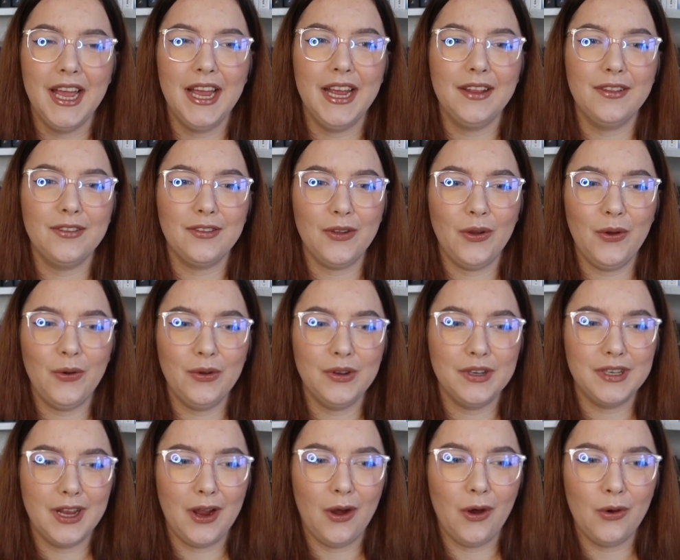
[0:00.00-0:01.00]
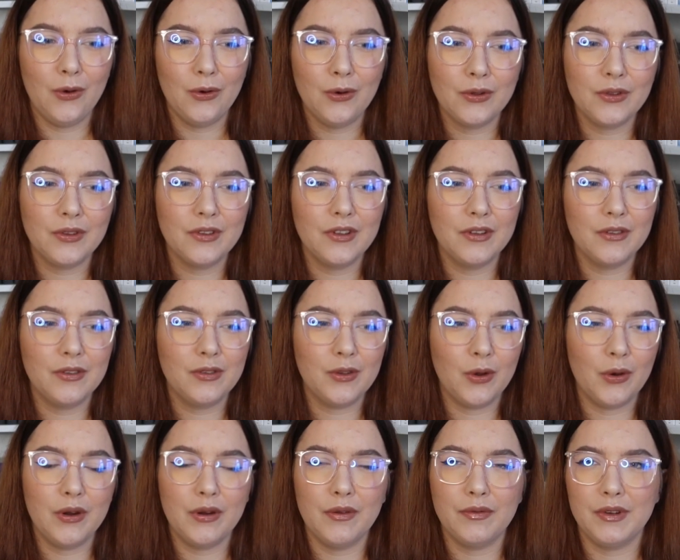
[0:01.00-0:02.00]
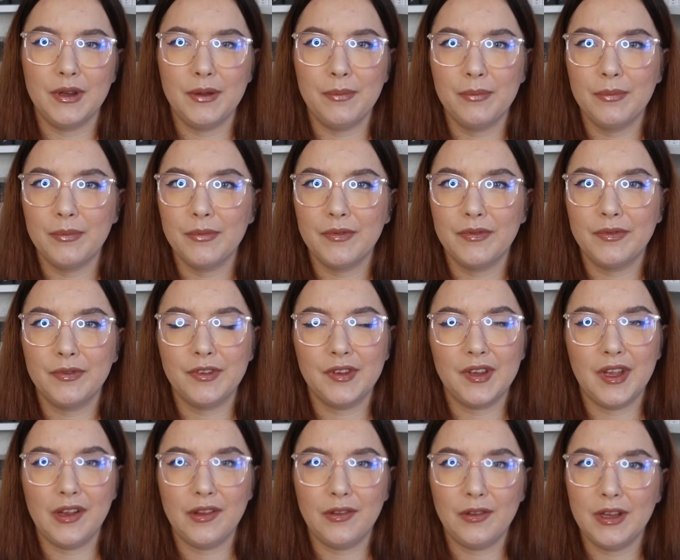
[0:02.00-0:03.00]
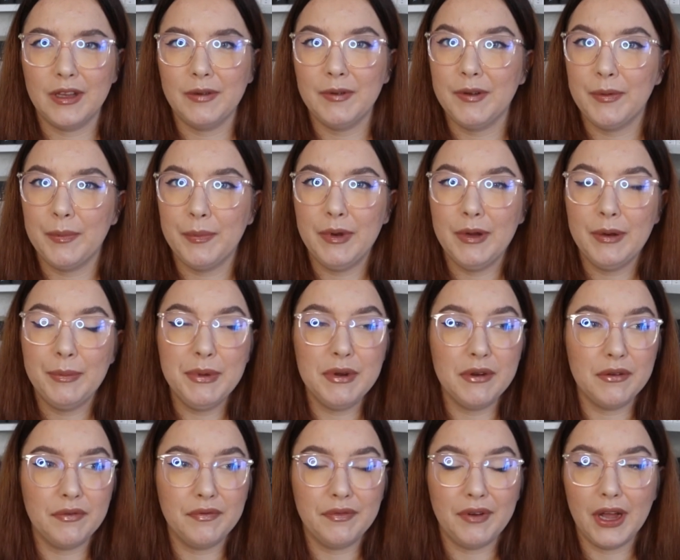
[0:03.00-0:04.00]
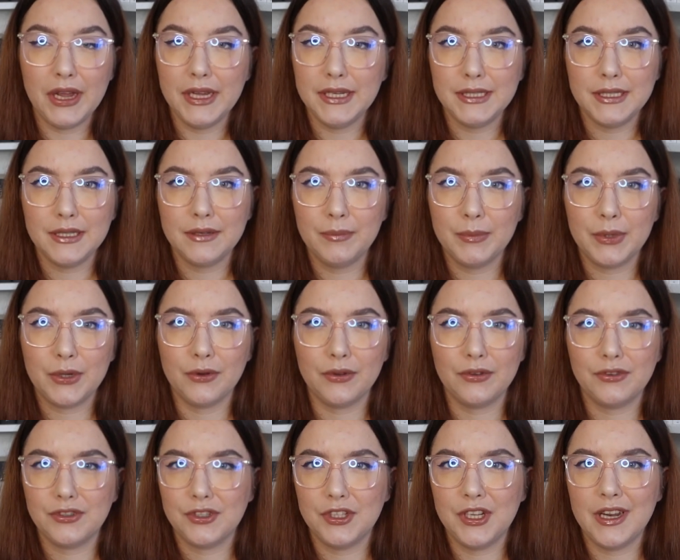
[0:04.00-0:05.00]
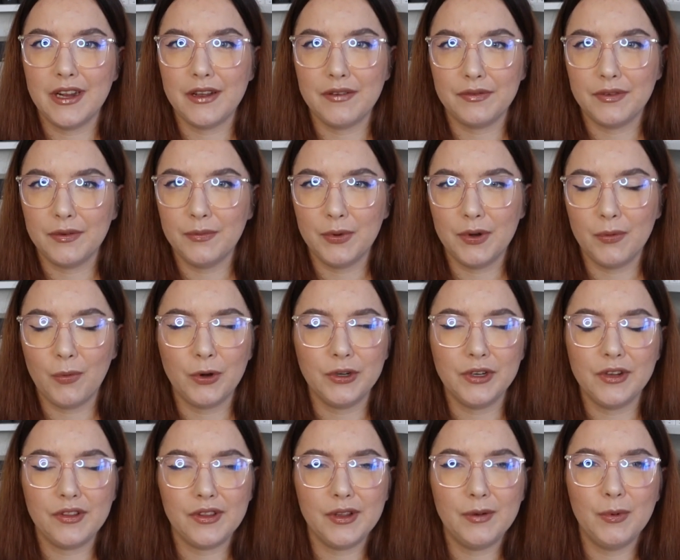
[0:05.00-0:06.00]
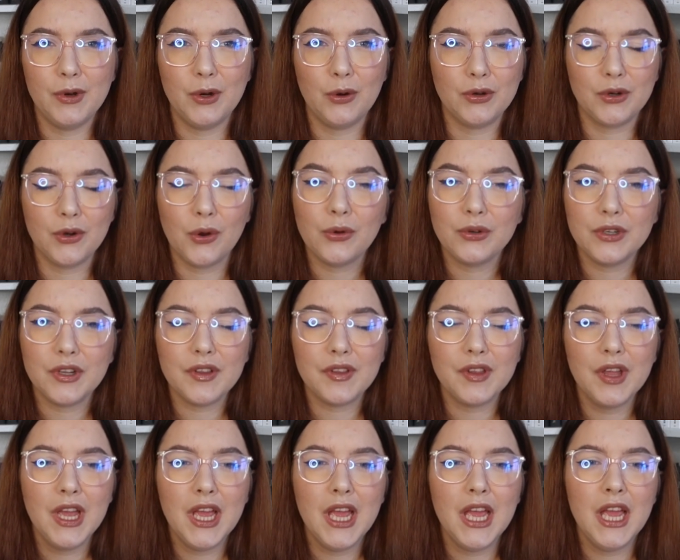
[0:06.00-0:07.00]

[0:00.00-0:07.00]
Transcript: And so the whole story of them starts a little bit of a fight because she left with the one-night stand without notice.